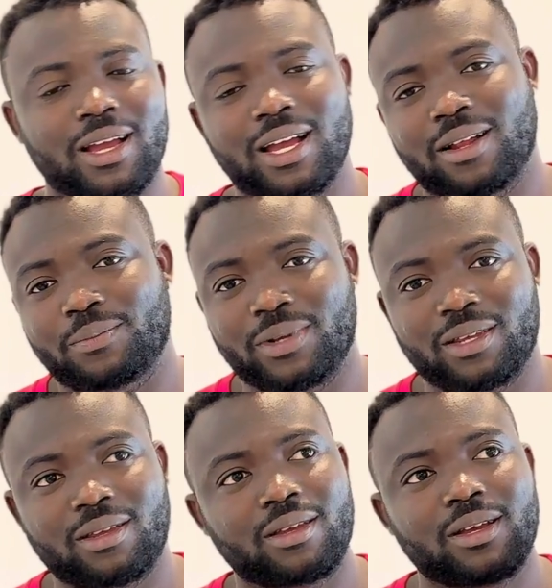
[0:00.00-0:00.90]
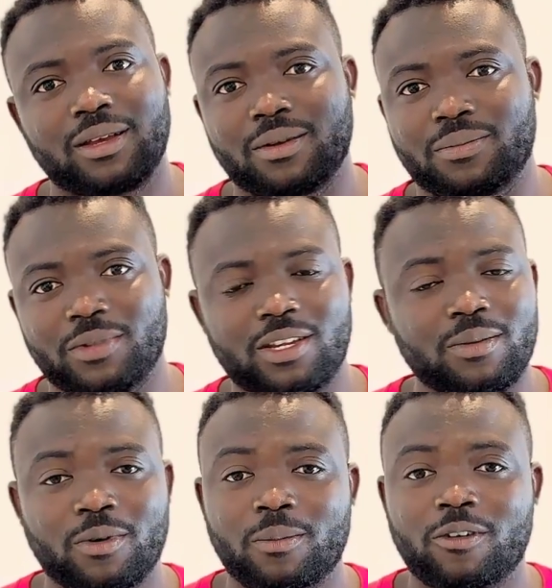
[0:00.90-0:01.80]
can be
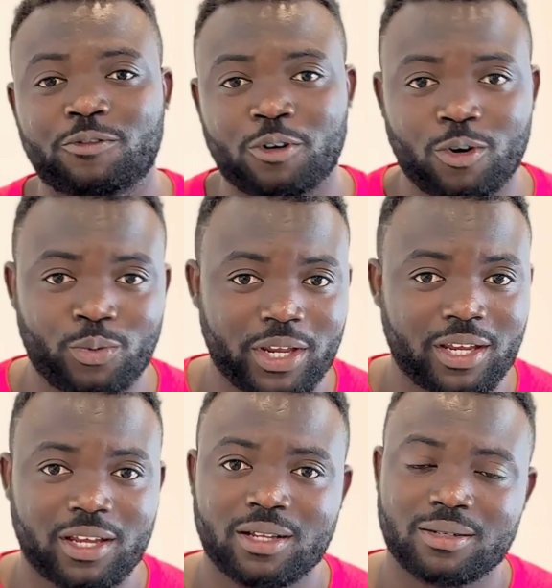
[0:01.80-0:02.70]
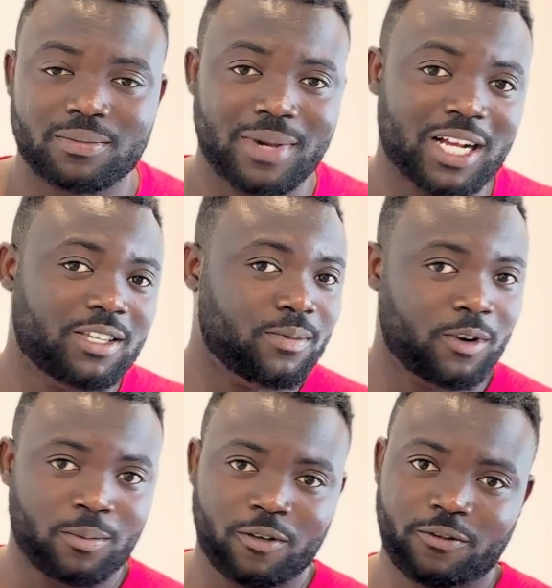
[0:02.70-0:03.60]
minimum of one week,
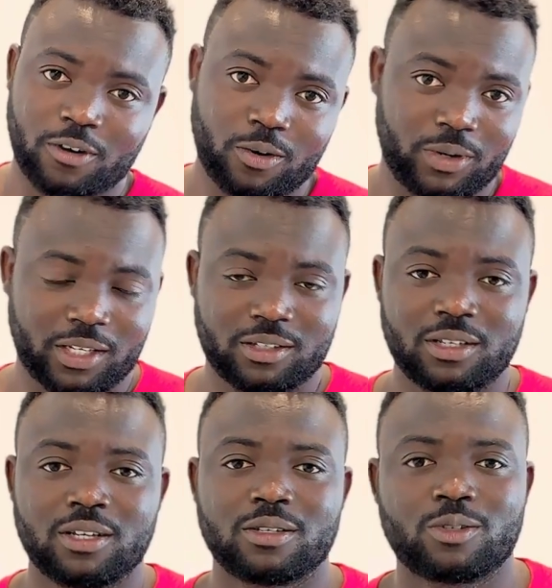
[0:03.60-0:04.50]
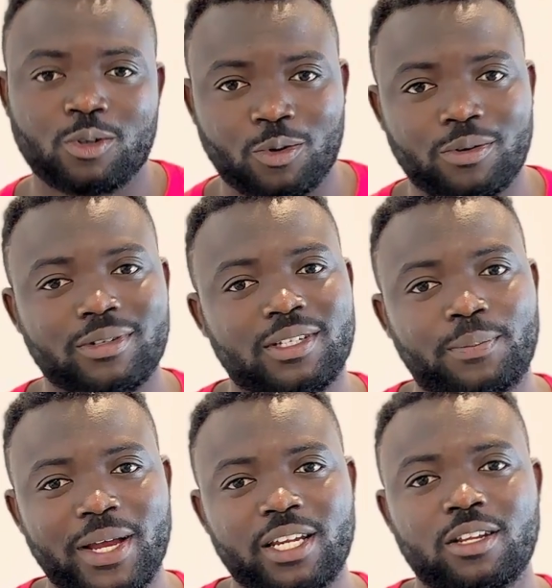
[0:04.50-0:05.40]
maximum of four weeks. So
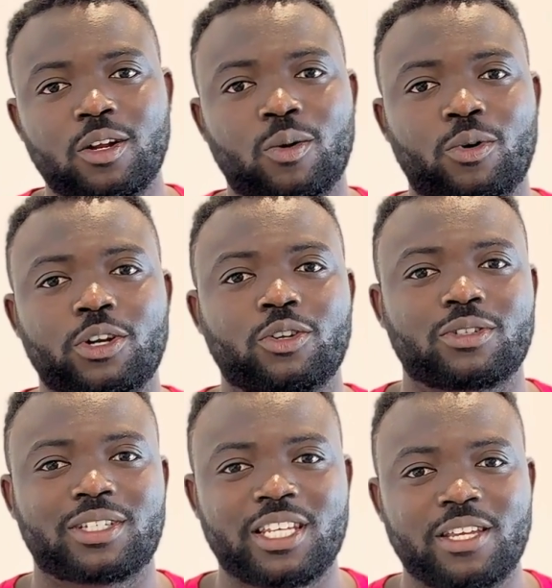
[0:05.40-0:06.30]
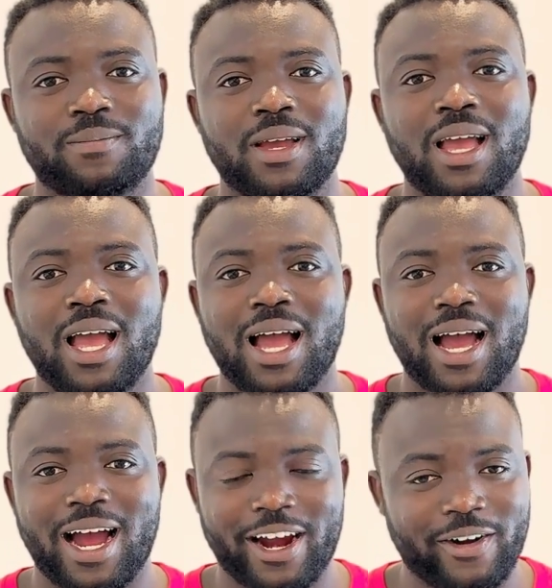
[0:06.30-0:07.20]
depending on what your team
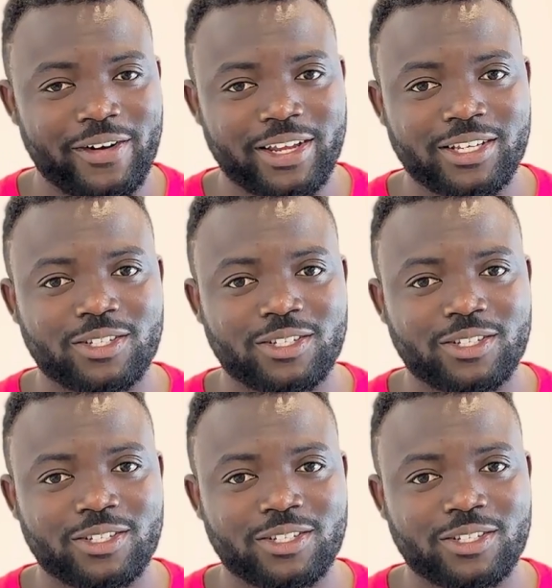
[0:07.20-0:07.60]
agrees